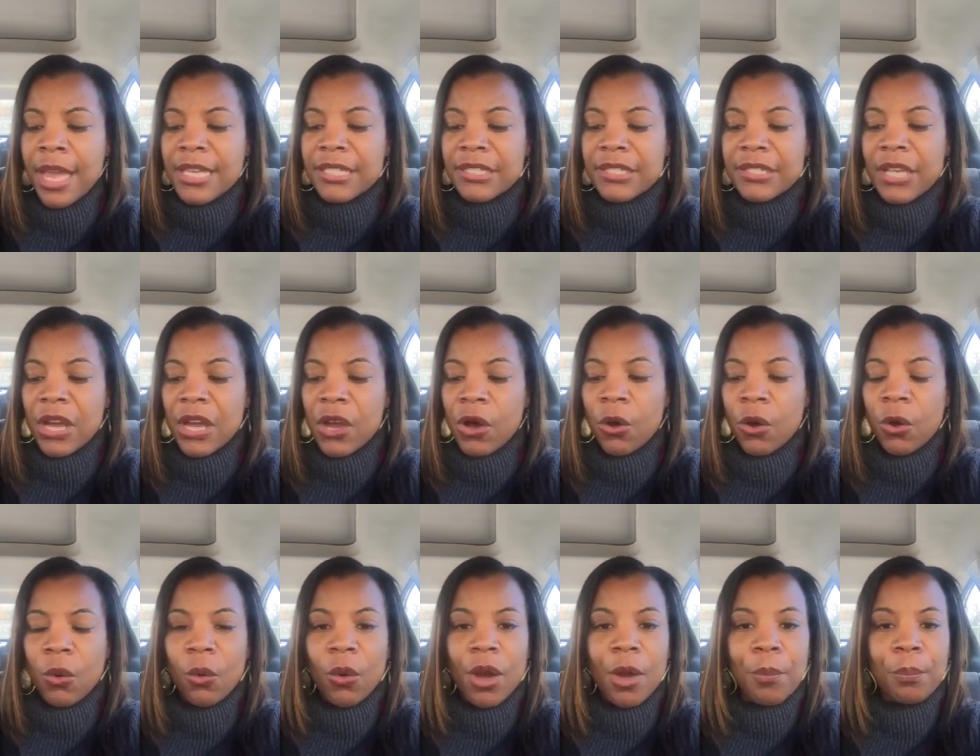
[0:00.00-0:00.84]

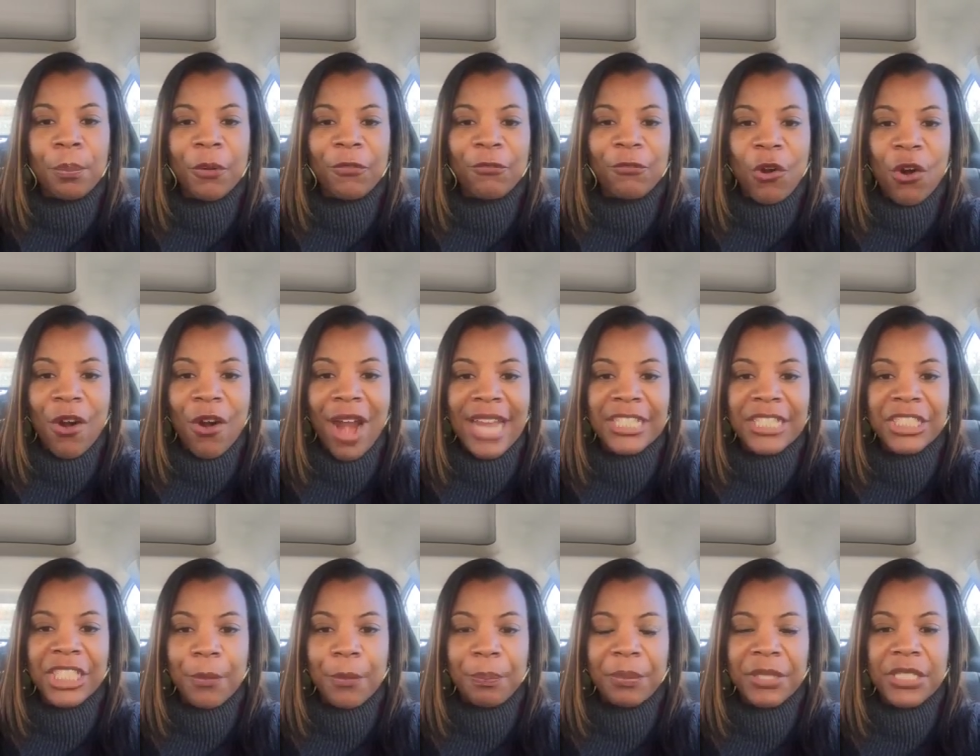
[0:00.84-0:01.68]
So before I
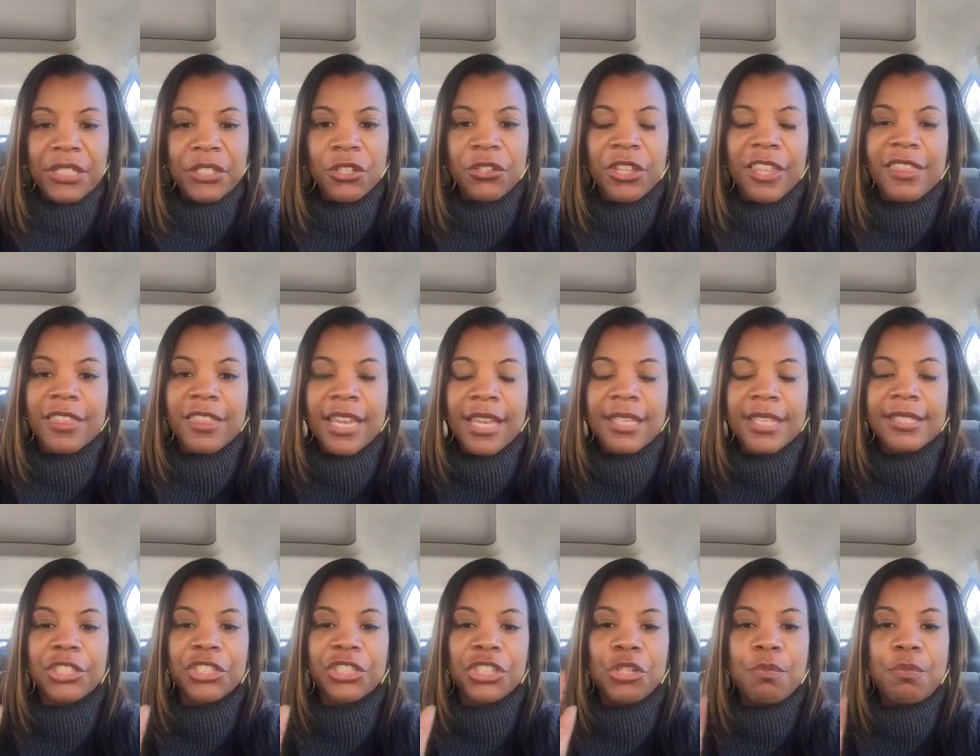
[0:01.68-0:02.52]
jump into the
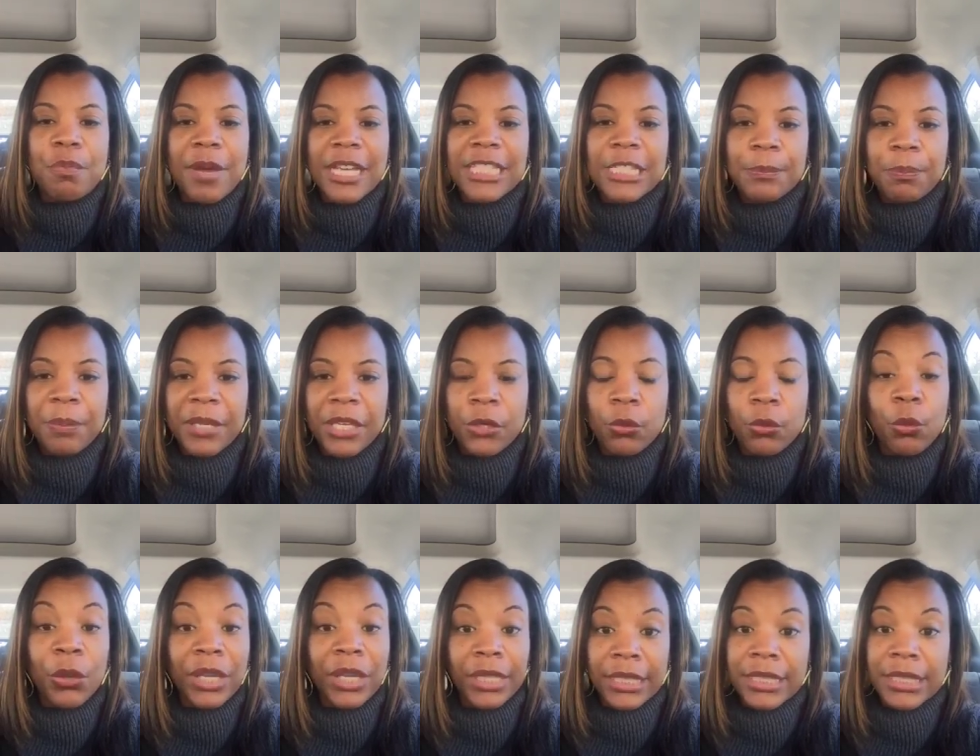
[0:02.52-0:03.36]
things that you must be
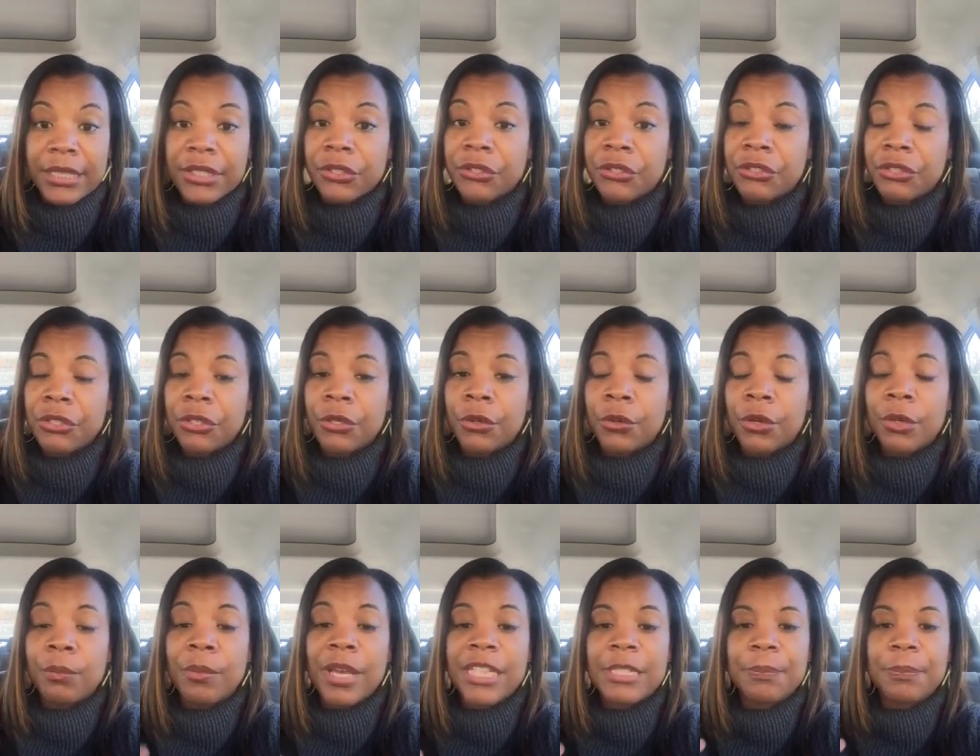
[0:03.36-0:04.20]
willing to do
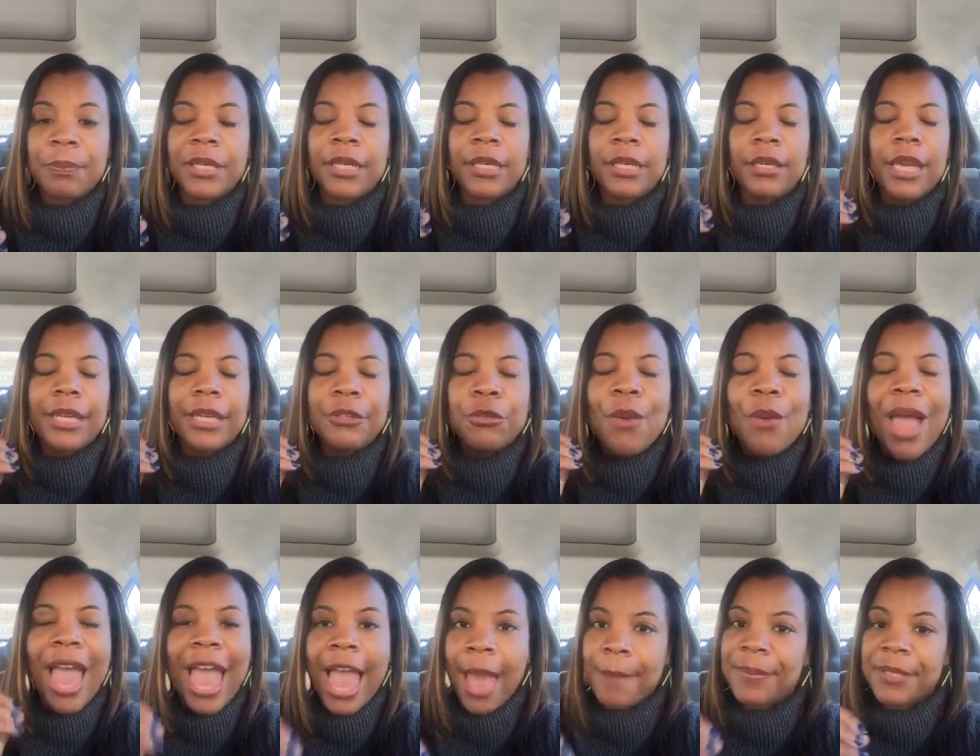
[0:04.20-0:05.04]
and you
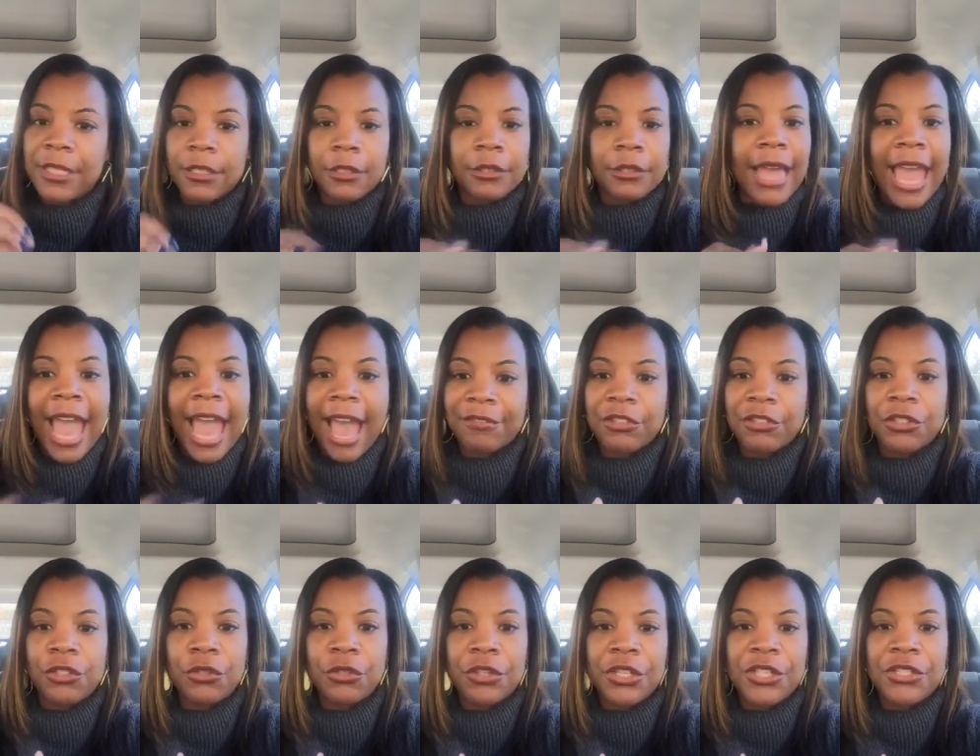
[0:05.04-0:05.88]
absolutely have
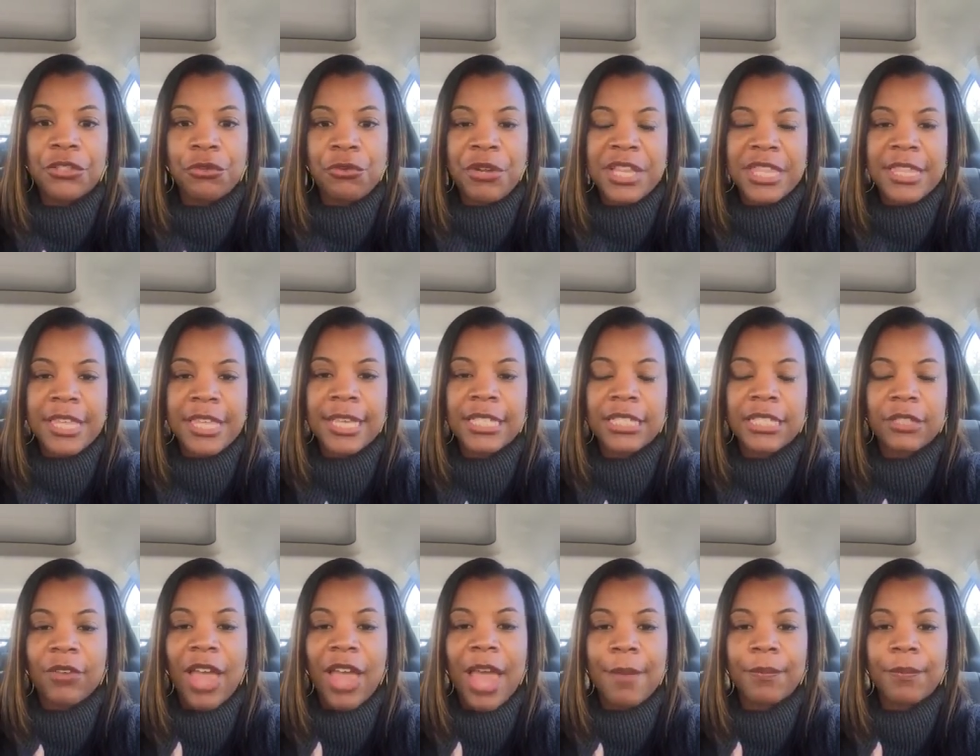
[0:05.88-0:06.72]
to do these 3 things
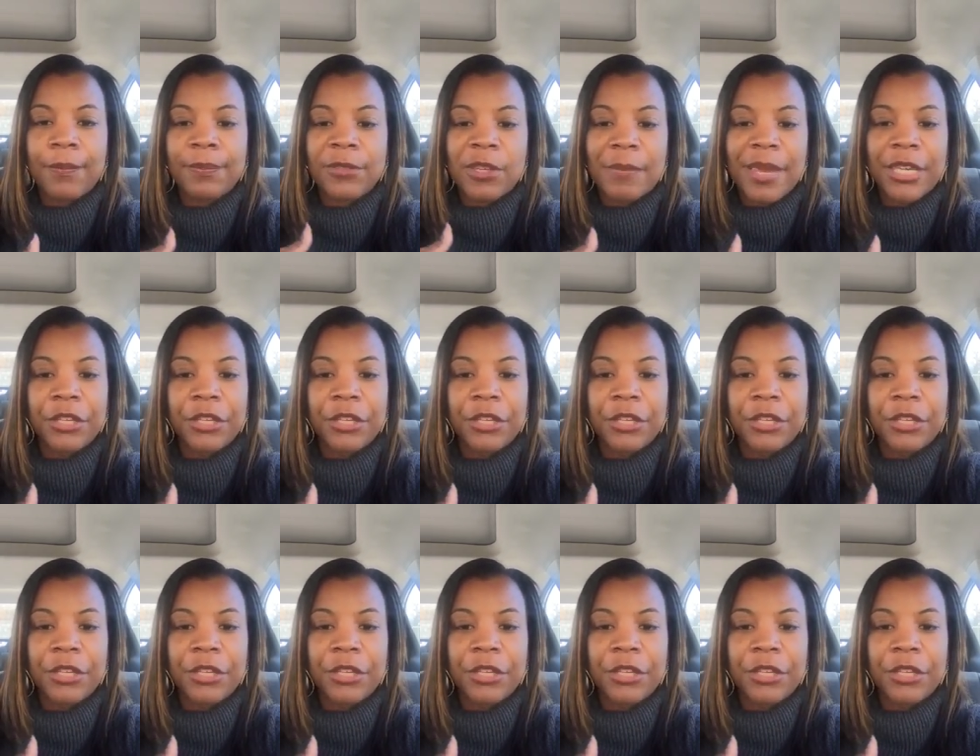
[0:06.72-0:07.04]
to